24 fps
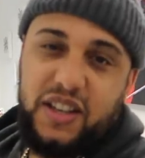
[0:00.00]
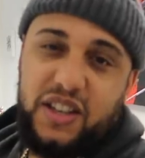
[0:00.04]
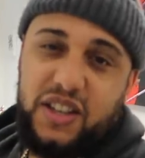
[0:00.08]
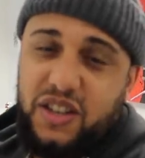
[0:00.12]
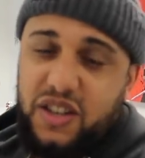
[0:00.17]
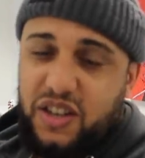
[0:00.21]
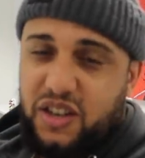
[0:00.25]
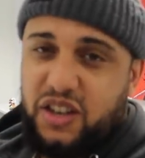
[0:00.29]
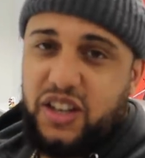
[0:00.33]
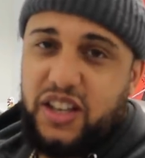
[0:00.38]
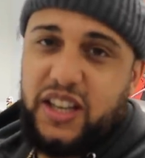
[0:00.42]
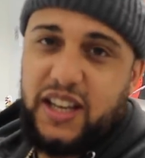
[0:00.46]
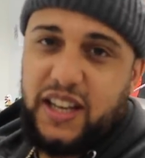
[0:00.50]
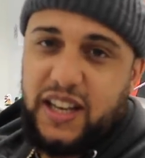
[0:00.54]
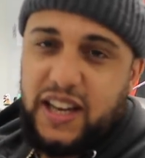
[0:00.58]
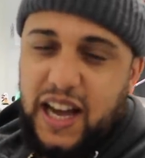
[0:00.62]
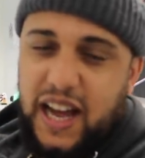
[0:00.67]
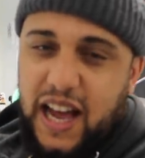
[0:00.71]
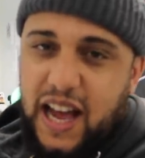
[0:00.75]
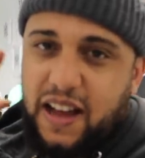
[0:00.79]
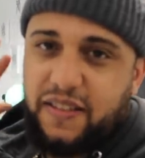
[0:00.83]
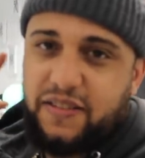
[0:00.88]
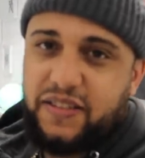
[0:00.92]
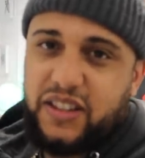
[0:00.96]
You know, yeah,
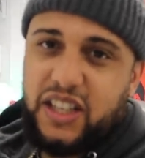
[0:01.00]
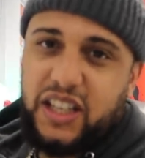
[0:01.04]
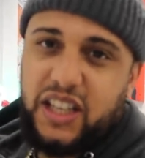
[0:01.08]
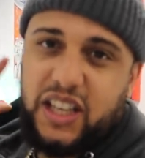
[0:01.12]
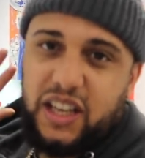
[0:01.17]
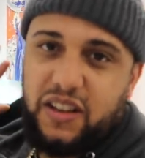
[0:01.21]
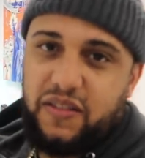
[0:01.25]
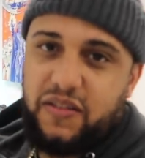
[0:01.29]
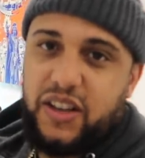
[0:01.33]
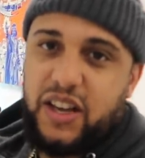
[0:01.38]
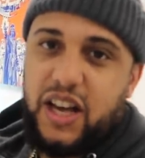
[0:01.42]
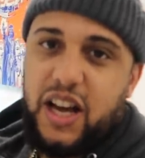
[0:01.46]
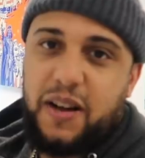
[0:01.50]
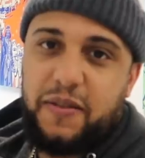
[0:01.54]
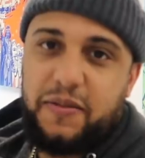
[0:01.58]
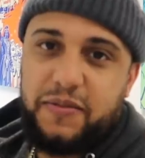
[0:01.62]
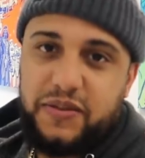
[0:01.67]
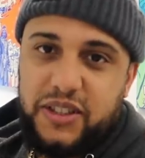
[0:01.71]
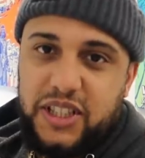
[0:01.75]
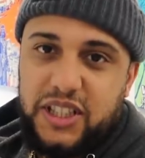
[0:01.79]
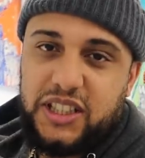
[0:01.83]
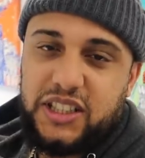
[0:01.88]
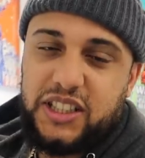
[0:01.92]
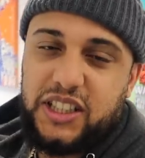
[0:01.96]
I have to give it
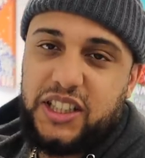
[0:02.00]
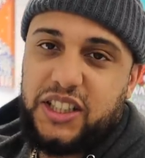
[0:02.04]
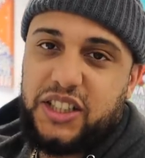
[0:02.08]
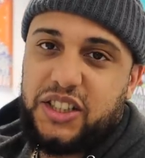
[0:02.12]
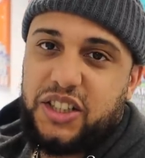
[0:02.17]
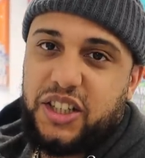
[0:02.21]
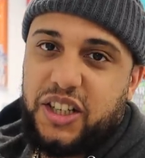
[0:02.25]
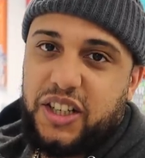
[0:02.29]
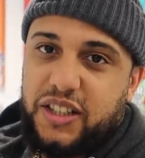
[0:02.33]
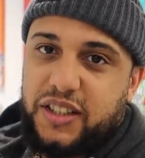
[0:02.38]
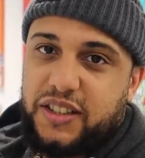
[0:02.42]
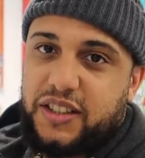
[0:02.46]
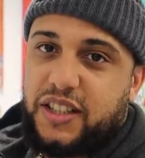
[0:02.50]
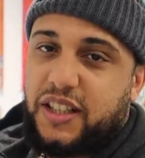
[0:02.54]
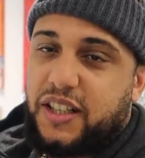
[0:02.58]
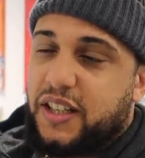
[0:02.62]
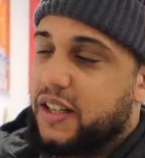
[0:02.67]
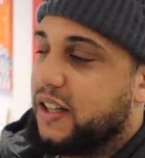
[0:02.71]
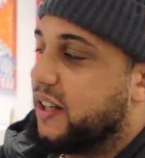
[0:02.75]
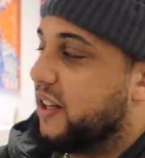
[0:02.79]
up to teachers.